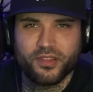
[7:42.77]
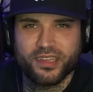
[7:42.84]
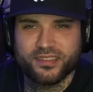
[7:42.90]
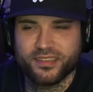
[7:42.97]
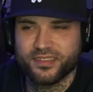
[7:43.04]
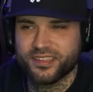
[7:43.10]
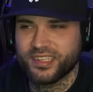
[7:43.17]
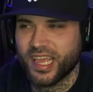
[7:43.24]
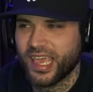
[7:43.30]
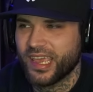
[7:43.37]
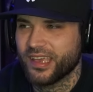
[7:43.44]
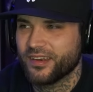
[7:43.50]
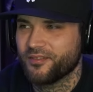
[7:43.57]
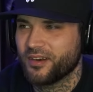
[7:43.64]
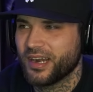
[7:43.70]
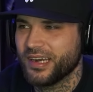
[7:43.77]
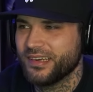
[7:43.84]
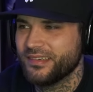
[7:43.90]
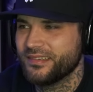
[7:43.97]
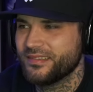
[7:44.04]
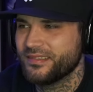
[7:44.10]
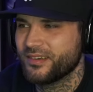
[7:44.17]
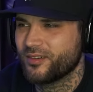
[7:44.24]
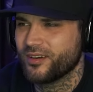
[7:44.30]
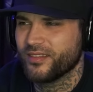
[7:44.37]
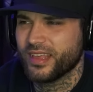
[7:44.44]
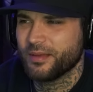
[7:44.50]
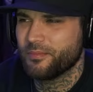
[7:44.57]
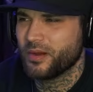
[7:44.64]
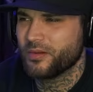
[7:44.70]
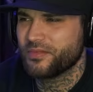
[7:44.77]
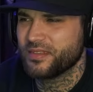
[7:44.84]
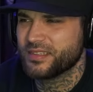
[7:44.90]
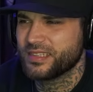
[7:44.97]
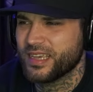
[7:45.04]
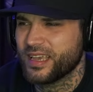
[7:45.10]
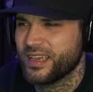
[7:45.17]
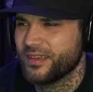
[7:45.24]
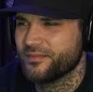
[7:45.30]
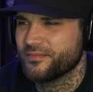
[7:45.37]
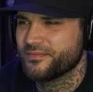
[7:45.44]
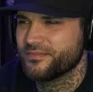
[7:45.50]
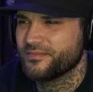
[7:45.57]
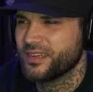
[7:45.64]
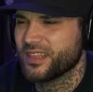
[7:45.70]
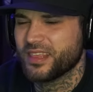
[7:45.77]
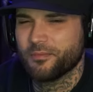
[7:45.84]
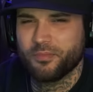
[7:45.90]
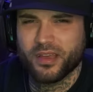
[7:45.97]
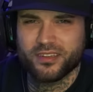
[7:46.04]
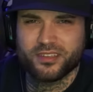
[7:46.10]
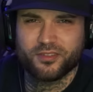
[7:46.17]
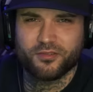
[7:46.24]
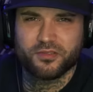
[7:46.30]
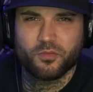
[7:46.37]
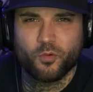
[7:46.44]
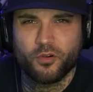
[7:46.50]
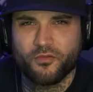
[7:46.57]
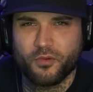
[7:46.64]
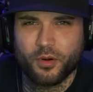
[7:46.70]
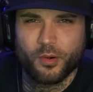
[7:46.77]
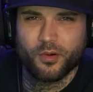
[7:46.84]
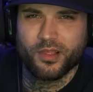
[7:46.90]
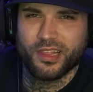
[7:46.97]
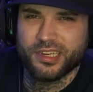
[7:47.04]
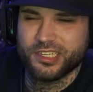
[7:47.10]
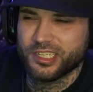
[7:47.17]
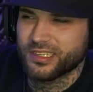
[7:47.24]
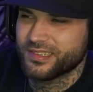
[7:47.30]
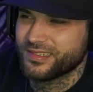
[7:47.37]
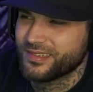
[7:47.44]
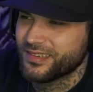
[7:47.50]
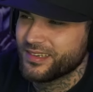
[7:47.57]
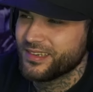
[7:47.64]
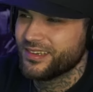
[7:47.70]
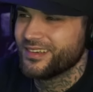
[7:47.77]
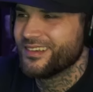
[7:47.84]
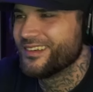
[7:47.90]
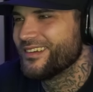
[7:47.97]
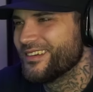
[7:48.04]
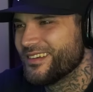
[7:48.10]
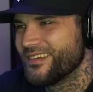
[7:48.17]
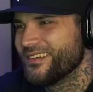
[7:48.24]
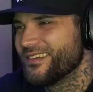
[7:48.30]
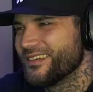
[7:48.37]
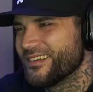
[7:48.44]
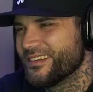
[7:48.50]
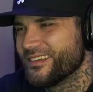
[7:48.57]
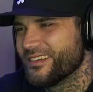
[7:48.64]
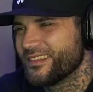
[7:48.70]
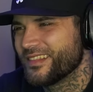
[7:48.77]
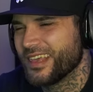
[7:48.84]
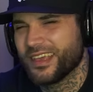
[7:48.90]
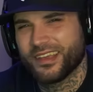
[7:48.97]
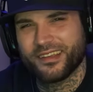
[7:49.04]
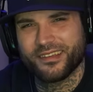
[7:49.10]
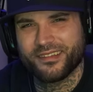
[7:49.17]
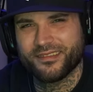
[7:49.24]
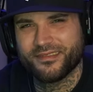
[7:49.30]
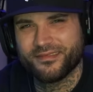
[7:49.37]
That's a stand, right? Or are they both the same? I think pedestal is more for a religious thing.